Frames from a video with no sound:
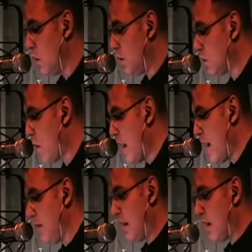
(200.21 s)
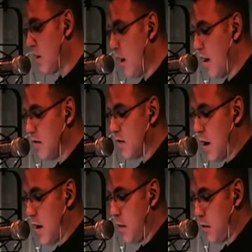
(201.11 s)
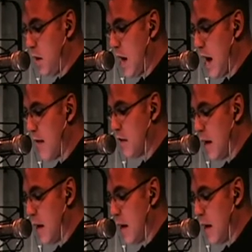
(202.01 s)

which is why health care costs have gone up 3.5